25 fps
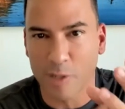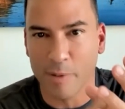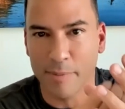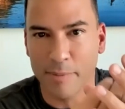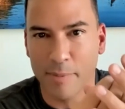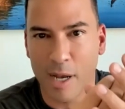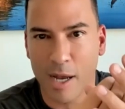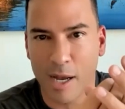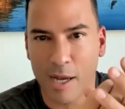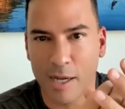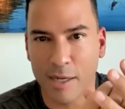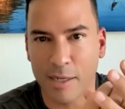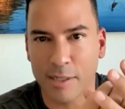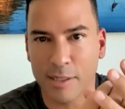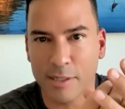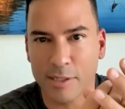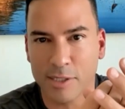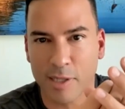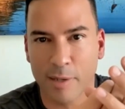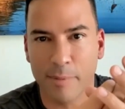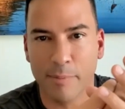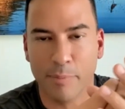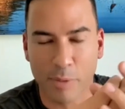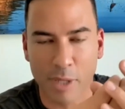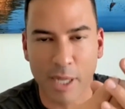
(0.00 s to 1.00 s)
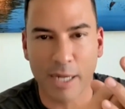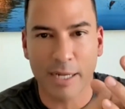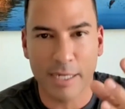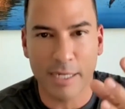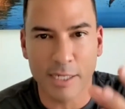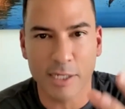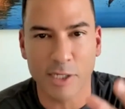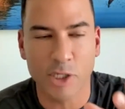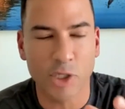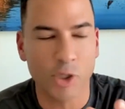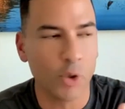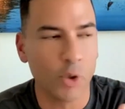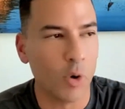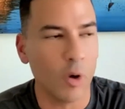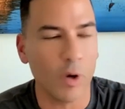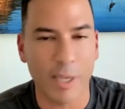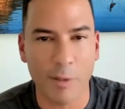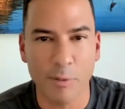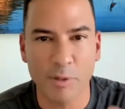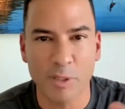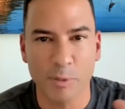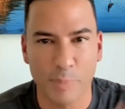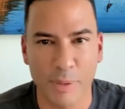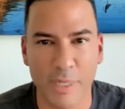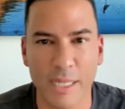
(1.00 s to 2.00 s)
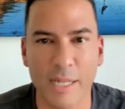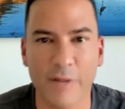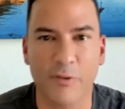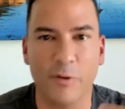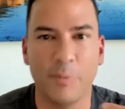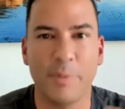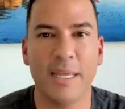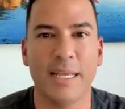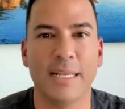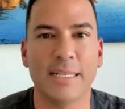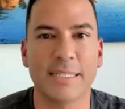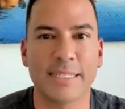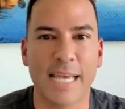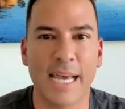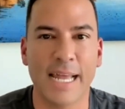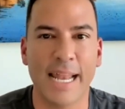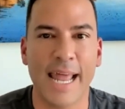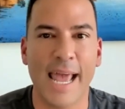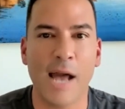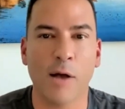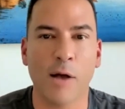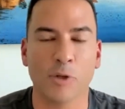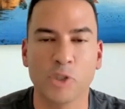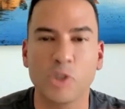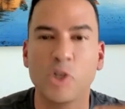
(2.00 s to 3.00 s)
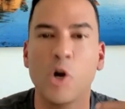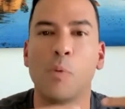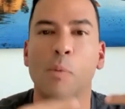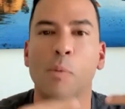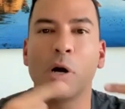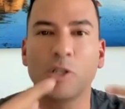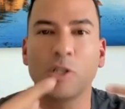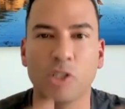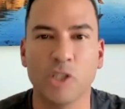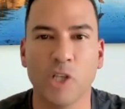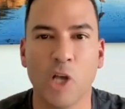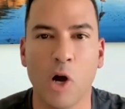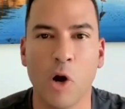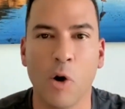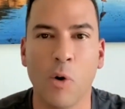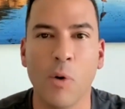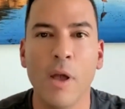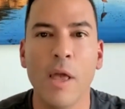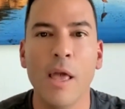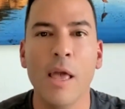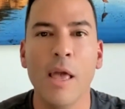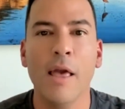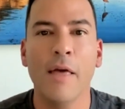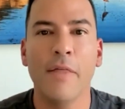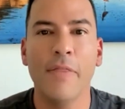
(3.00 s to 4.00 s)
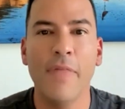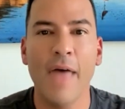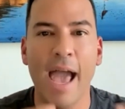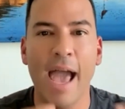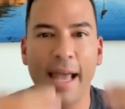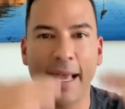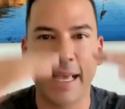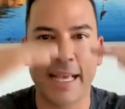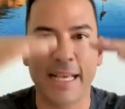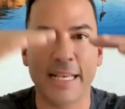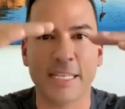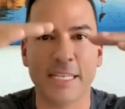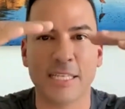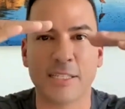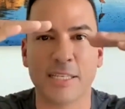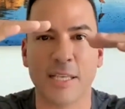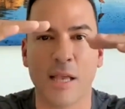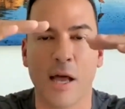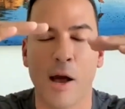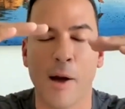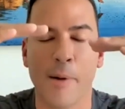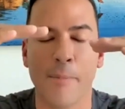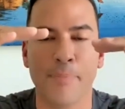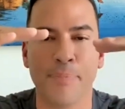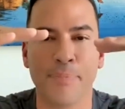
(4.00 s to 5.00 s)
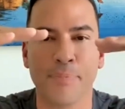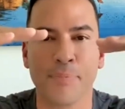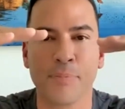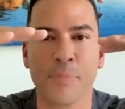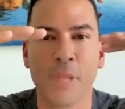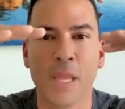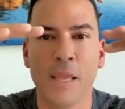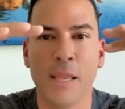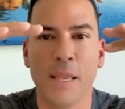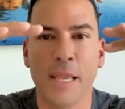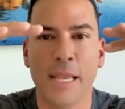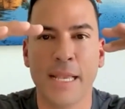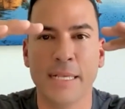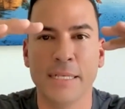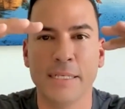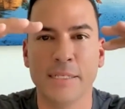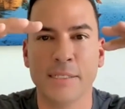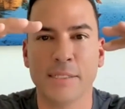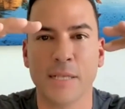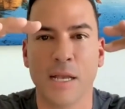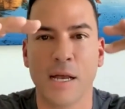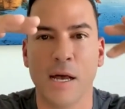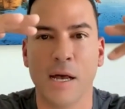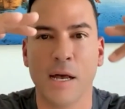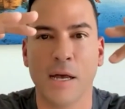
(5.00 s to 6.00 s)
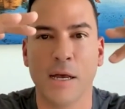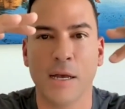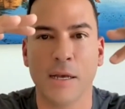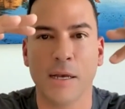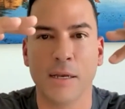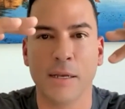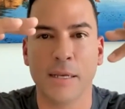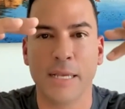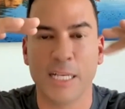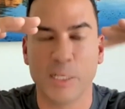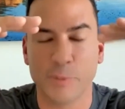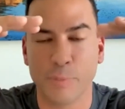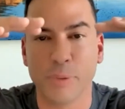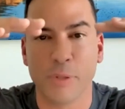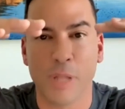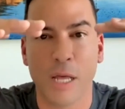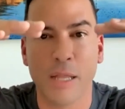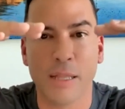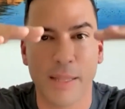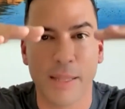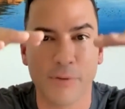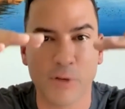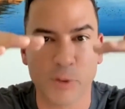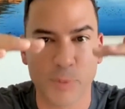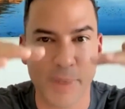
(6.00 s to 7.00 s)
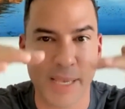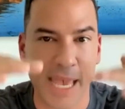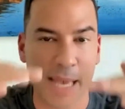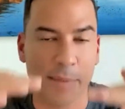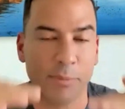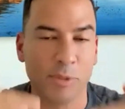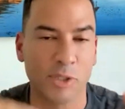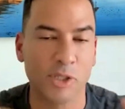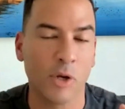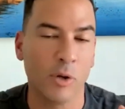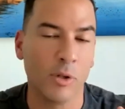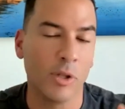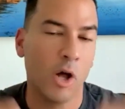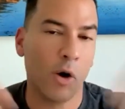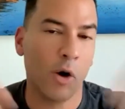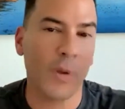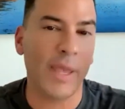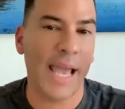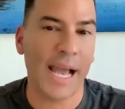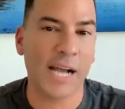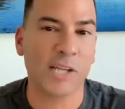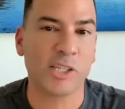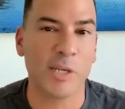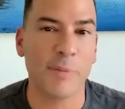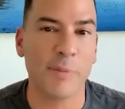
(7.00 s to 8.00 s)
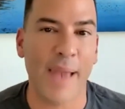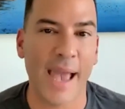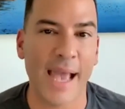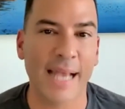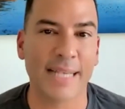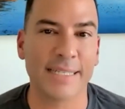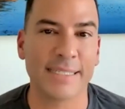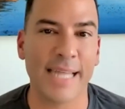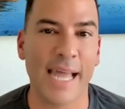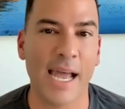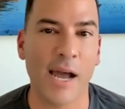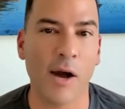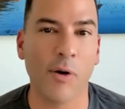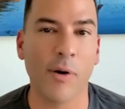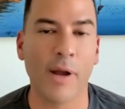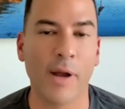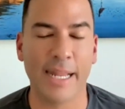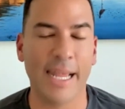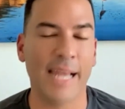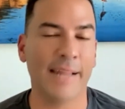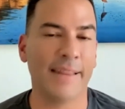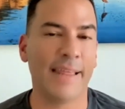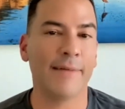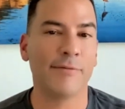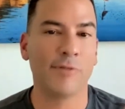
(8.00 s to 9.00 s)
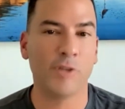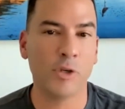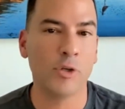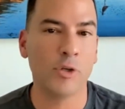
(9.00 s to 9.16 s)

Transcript: blood in his stool. He was bleeding from the inside out, so much so that his blood levels became so low he actually passed out, and he had to have